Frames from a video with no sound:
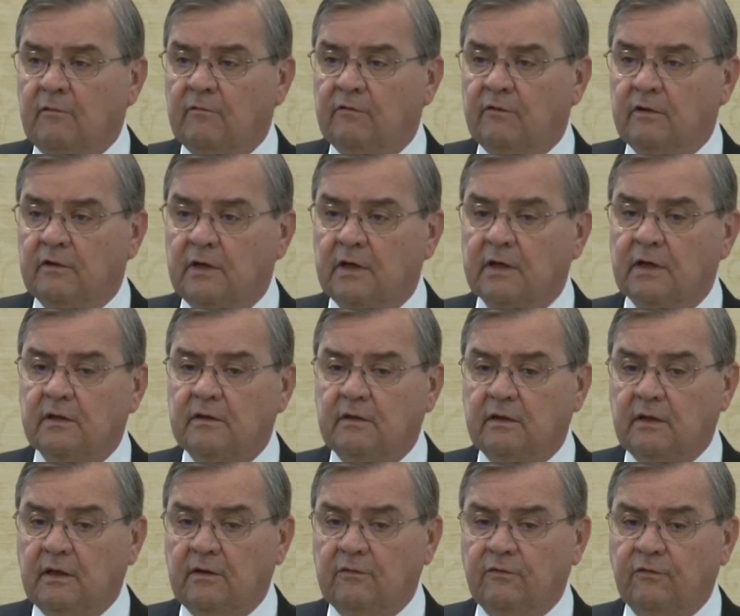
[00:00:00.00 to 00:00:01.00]

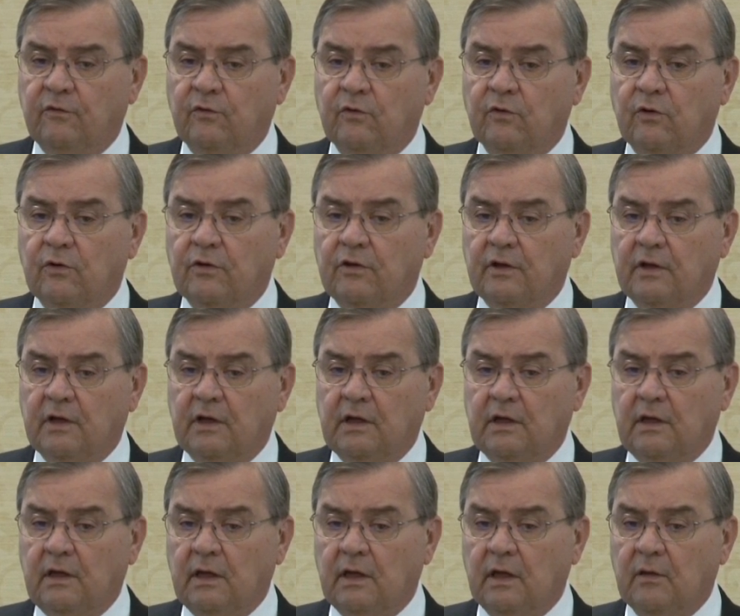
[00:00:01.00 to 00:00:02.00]
validity for
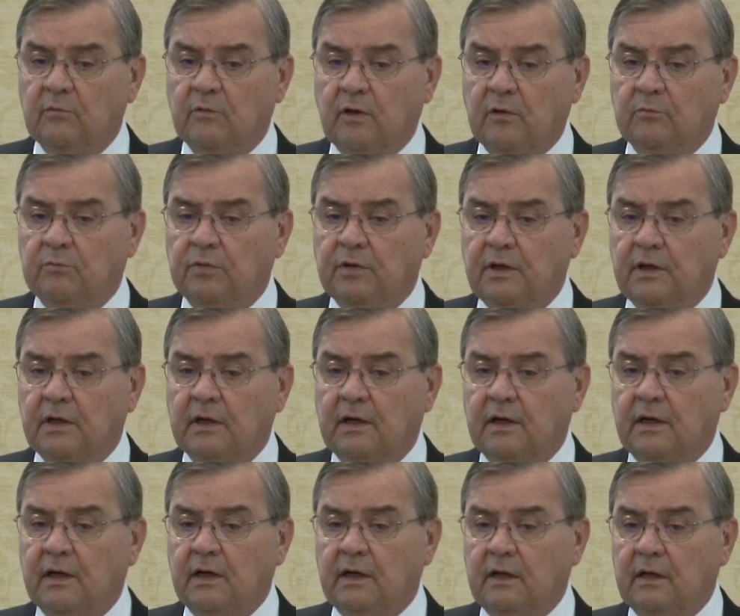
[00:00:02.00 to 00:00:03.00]
the
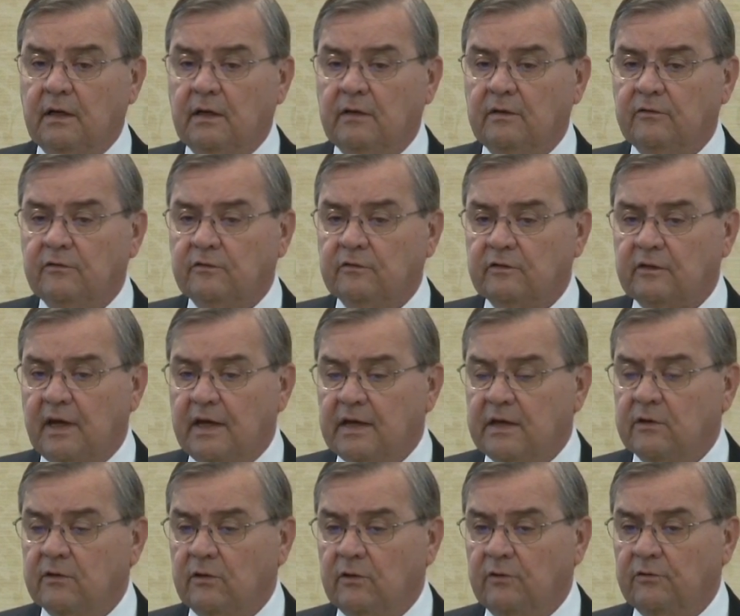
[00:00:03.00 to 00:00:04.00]
MMPI
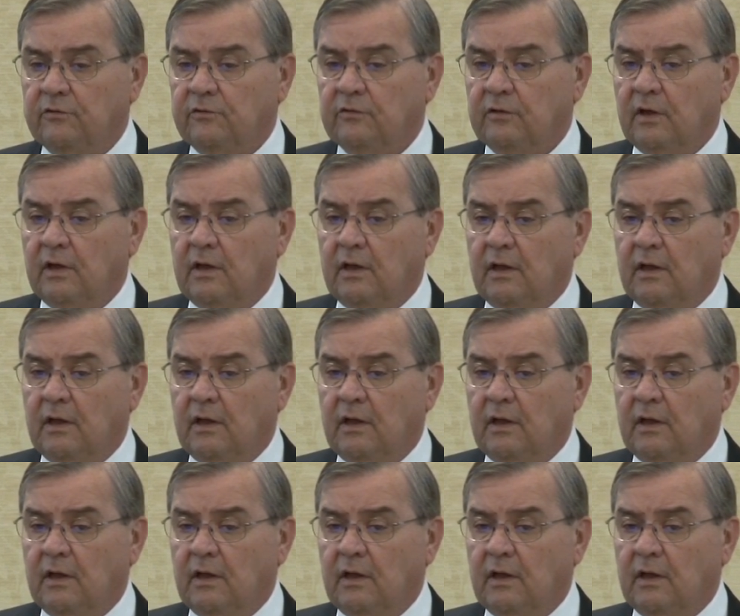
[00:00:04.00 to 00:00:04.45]
scales